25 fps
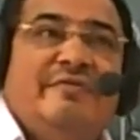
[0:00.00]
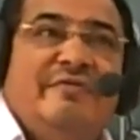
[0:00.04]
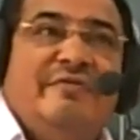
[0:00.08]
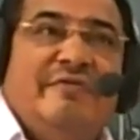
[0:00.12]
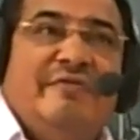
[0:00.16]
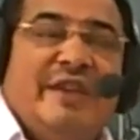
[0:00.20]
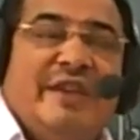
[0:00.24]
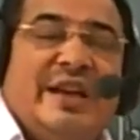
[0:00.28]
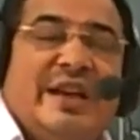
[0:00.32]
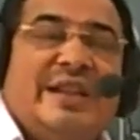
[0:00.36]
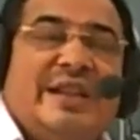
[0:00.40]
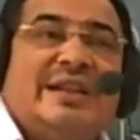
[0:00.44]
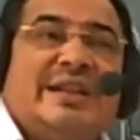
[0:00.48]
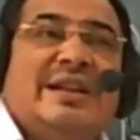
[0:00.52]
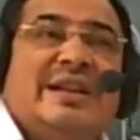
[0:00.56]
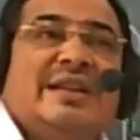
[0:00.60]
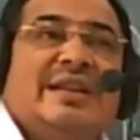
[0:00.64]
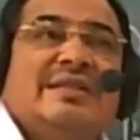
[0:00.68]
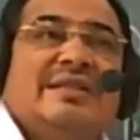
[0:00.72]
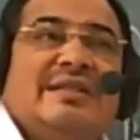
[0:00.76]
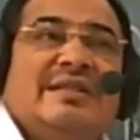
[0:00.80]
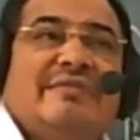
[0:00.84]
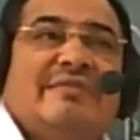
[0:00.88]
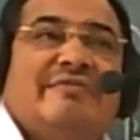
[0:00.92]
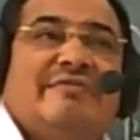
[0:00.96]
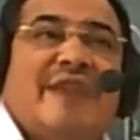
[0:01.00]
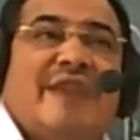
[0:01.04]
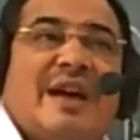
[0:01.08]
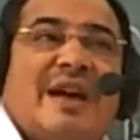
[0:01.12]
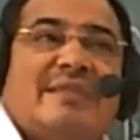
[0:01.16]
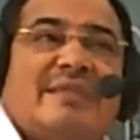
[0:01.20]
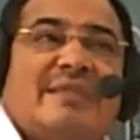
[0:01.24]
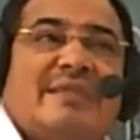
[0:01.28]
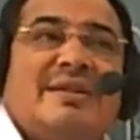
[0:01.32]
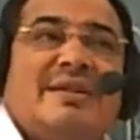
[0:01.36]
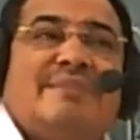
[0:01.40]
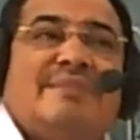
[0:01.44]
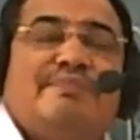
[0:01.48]
where the
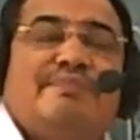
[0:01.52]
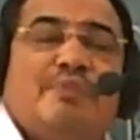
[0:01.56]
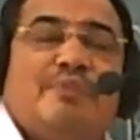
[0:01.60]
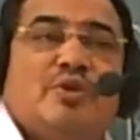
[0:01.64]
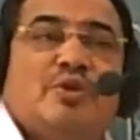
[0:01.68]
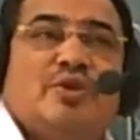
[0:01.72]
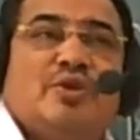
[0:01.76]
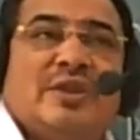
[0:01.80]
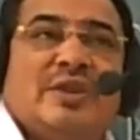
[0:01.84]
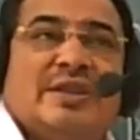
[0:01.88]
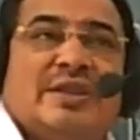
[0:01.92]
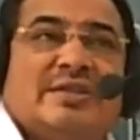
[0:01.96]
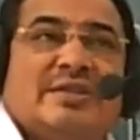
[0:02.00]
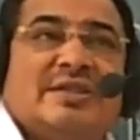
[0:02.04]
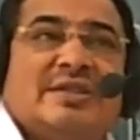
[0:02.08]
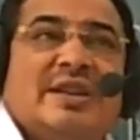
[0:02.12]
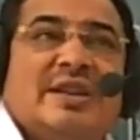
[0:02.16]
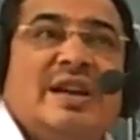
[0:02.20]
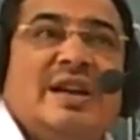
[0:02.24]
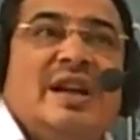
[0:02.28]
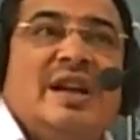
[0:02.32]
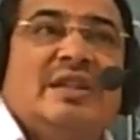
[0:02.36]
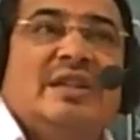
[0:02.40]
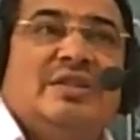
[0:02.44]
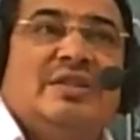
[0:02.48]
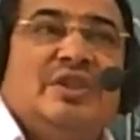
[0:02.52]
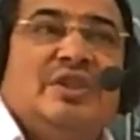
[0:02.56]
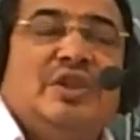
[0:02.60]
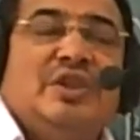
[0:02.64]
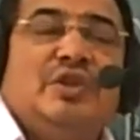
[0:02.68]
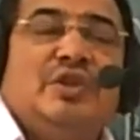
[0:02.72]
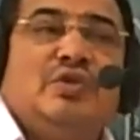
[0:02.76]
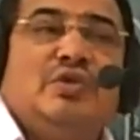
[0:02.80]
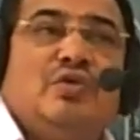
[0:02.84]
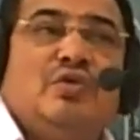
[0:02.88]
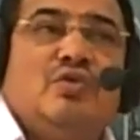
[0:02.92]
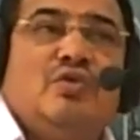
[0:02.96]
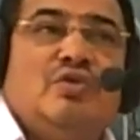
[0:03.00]
farmer possessed
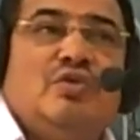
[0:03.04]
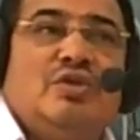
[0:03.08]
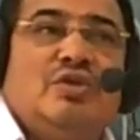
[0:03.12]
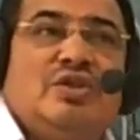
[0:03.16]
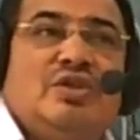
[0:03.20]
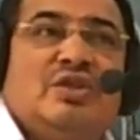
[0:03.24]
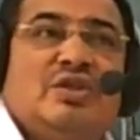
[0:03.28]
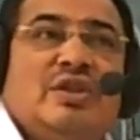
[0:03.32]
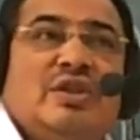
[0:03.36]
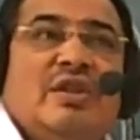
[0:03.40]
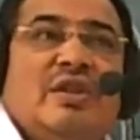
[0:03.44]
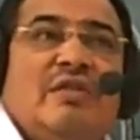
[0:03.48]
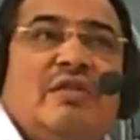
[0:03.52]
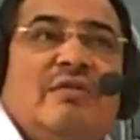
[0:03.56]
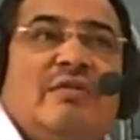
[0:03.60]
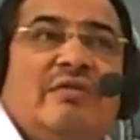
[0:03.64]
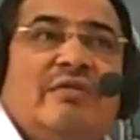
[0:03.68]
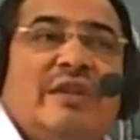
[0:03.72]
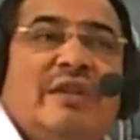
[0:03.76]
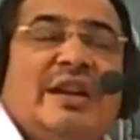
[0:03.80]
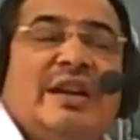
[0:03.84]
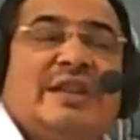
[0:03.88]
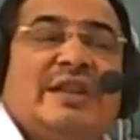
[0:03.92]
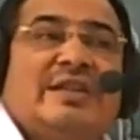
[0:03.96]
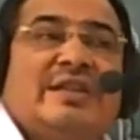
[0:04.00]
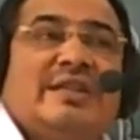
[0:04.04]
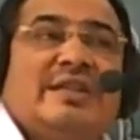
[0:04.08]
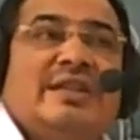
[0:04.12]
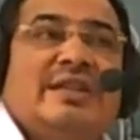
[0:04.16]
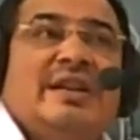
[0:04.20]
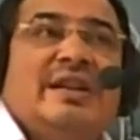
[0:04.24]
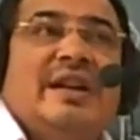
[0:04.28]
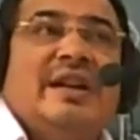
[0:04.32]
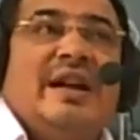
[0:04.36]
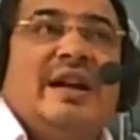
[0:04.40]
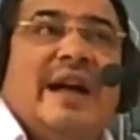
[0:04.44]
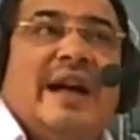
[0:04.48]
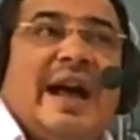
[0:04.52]
these goods were
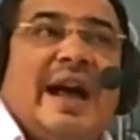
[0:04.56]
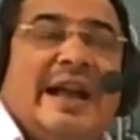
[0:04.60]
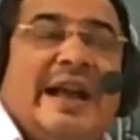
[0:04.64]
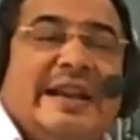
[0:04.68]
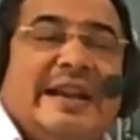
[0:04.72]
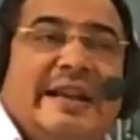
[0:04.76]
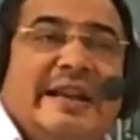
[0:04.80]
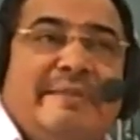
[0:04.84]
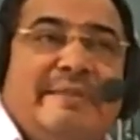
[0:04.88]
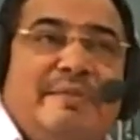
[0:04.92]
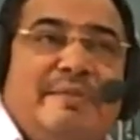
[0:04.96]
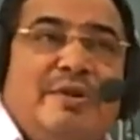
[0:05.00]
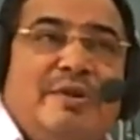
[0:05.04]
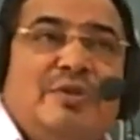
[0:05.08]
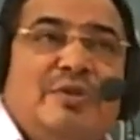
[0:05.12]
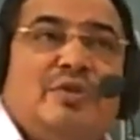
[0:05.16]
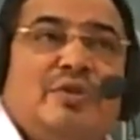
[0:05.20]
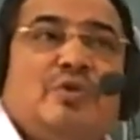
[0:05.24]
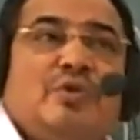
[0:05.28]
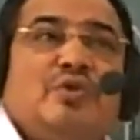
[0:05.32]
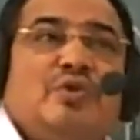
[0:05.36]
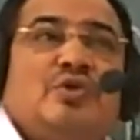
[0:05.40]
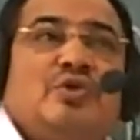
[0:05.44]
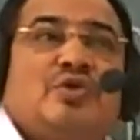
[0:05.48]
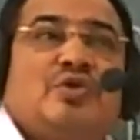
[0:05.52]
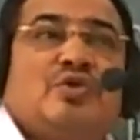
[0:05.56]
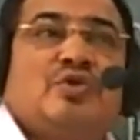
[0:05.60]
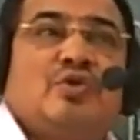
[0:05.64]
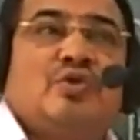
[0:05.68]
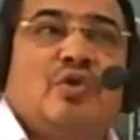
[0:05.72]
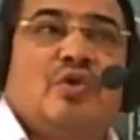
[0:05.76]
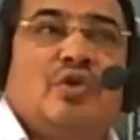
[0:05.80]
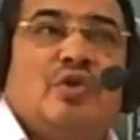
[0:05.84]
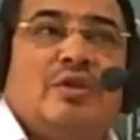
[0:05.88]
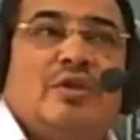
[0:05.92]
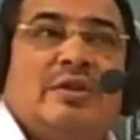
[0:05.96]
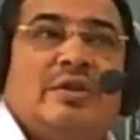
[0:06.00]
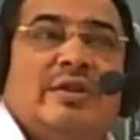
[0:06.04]
unable to
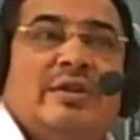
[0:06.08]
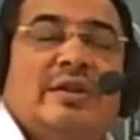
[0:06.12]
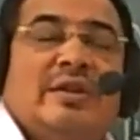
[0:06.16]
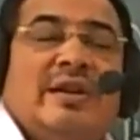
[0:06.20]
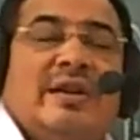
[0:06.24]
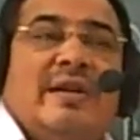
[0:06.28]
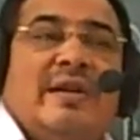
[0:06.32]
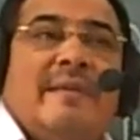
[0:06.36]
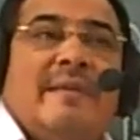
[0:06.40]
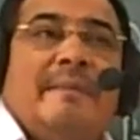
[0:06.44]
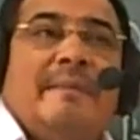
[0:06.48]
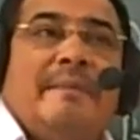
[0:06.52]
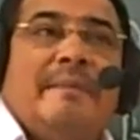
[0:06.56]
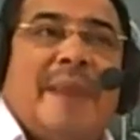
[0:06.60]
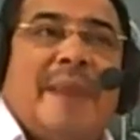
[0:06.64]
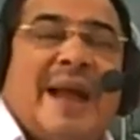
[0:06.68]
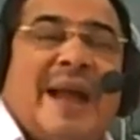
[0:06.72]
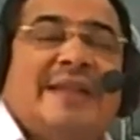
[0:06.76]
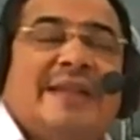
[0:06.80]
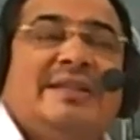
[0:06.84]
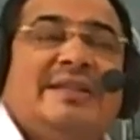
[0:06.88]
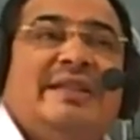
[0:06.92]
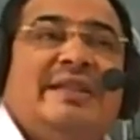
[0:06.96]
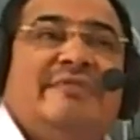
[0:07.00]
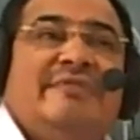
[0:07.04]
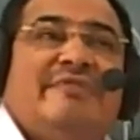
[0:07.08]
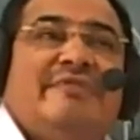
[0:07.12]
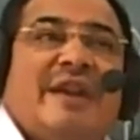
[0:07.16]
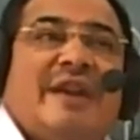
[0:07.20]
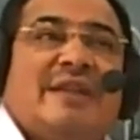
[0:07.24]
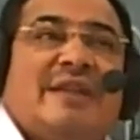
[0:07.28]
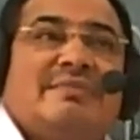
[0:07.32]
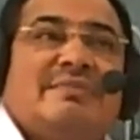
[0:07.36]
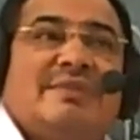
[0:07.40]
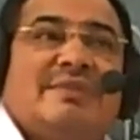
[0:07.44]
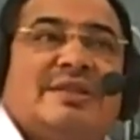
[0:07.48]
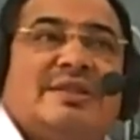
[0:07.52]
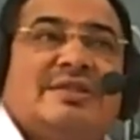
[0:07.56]
store by the
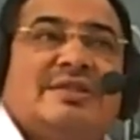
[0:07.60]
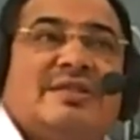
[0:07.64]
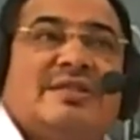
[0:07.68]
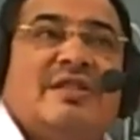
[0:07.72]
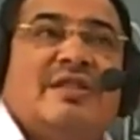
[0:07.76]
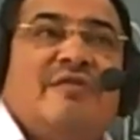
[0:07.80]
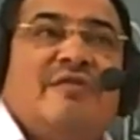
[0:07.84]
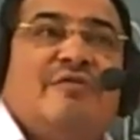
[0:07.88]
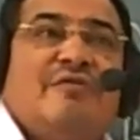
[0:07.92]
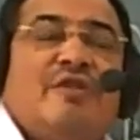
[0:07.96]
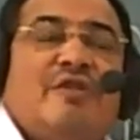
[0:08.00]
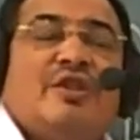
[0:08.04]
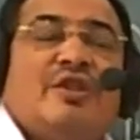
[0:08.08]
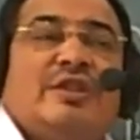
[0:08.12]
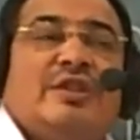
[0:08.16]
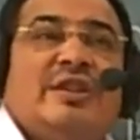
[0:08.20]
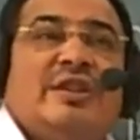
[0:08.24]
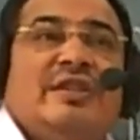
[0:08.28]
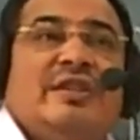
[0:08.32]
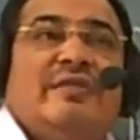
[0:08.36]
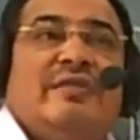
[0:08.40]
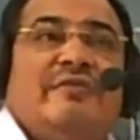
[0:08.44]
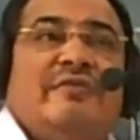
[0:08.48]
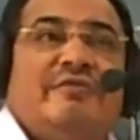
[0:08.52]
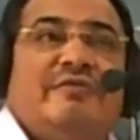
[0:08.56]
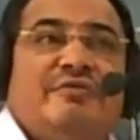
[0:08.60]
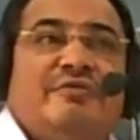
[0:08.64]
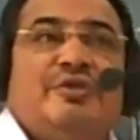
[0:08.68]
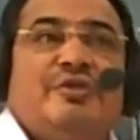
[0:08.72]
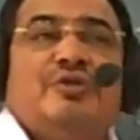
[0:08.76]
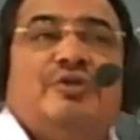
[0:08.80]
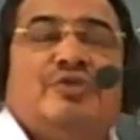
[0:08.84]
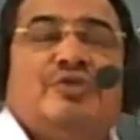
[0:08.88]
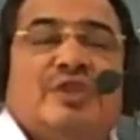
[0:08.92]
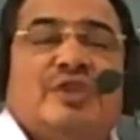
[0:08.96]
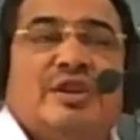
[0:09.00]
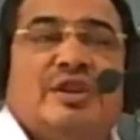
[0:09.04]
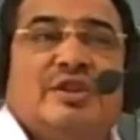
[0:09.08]
farmers for the
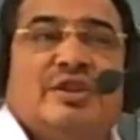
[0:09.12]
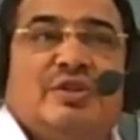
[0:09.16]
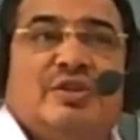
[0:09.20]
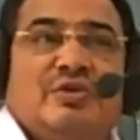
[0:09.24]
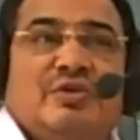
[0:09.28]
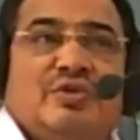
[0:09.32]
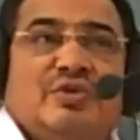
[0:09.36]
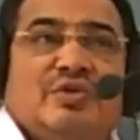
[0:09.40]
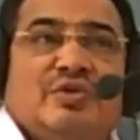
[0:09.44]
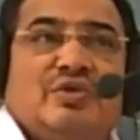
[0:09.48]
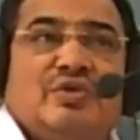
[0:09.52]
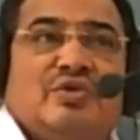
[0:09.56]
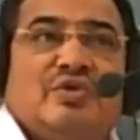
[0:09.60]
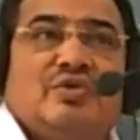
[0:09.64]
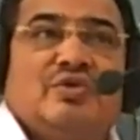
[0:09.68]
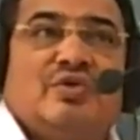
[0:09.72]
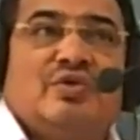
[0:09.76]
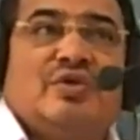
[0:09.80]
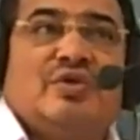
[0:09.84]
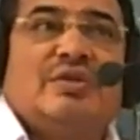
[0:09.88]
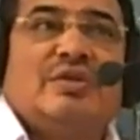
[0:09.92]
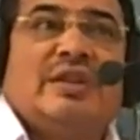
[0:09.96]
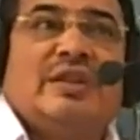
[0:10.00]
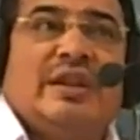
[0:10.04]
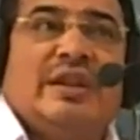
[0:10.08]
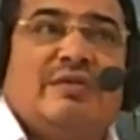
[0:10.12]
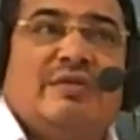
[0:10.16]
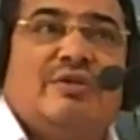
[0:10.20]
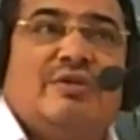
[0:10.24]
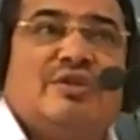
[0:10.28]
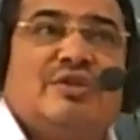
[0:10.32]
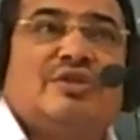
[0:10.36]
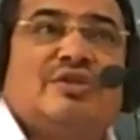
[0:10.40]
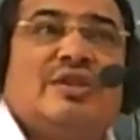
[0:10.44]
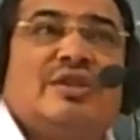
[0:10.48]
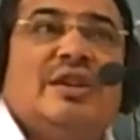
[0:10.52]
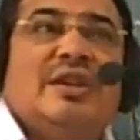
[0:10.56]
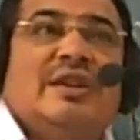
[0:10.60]
future use. So there
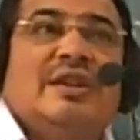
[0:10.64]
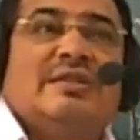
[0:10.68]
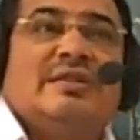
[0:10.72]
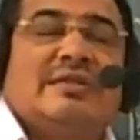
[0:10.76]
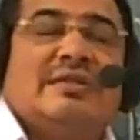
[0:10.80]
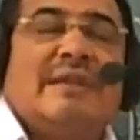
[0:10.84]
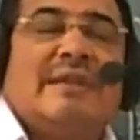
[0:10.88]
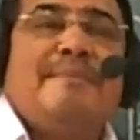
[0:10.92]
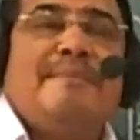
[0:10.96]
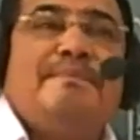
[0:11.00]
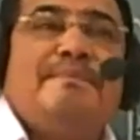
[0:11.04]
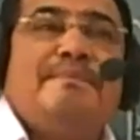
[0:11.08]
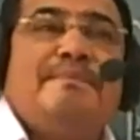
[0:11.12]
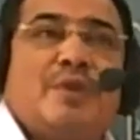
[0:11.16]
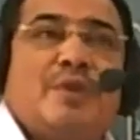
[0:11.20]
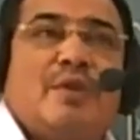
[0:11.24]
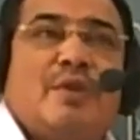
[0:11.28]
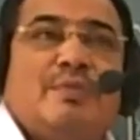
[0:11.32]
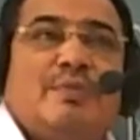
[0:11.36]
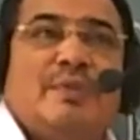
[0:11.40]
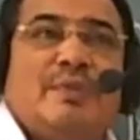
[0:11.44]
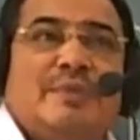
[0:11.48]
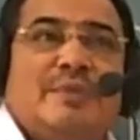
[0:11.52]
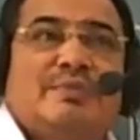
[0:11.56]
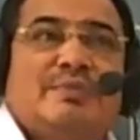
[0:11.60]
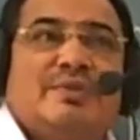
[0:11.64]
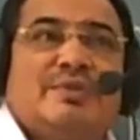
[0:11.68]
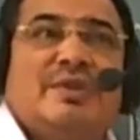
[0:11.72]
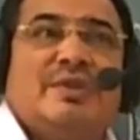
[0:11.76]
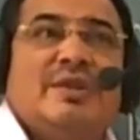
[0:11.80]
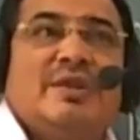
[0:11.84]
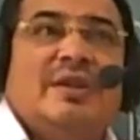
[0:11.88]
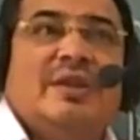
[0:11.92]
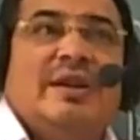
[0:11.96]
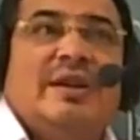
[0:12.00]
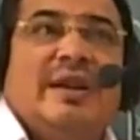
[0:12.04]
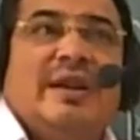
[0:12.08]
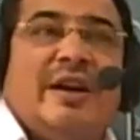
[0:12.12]
was some problems
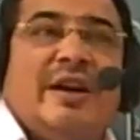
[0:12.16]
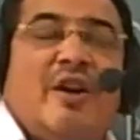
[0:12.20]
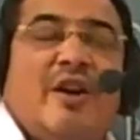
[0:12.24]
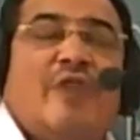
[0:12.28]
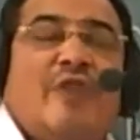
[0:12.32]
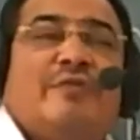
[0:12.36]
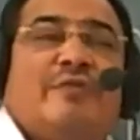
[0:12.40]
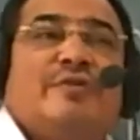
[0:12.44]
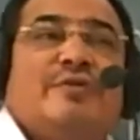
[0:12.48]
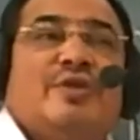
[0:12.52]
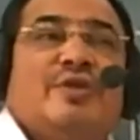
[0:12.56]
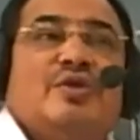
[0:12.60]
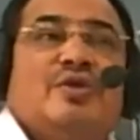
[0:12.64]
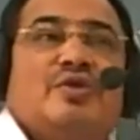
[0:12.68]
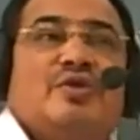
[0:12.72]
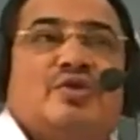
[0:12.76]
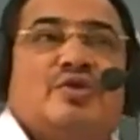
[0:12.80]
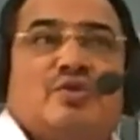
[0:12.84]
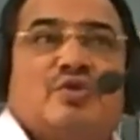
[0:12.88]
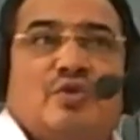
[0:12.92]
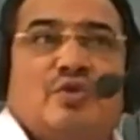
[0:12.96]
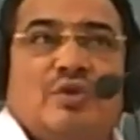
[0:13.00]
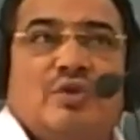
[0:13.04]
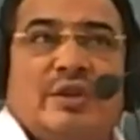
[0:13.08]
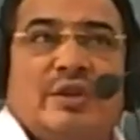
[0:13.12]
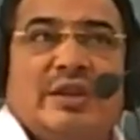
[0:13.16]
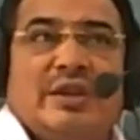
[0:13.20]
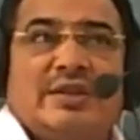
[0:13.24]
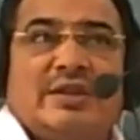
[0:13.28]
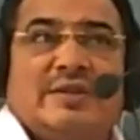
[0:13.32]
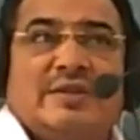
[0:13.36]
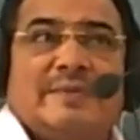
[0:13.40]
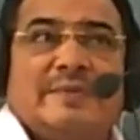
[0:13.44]
of storage